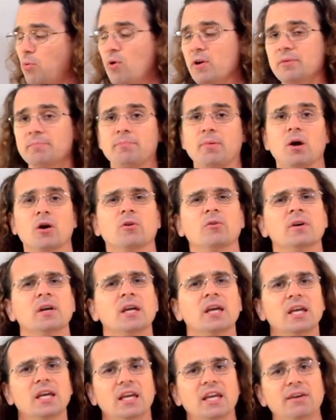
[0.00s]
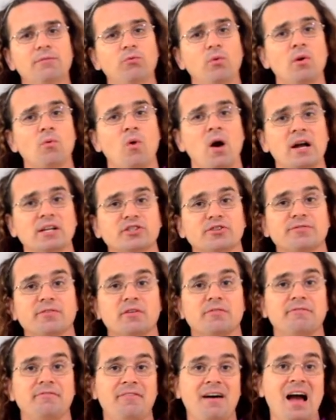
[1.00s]
point, Bo. If we watch
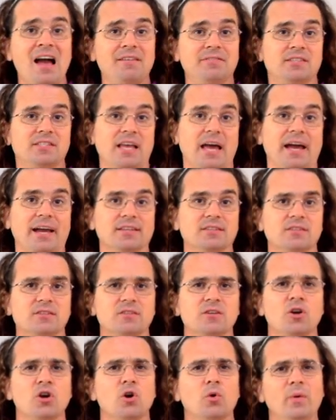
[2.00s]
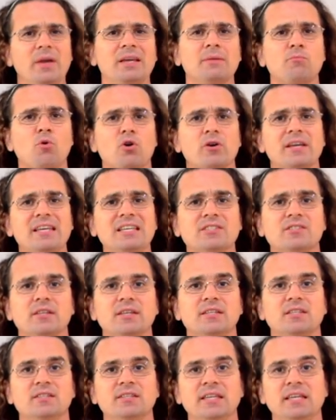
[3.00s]
for five seconds, we can more
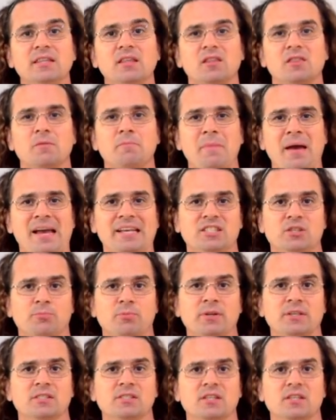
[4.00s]
easily see that the mass spring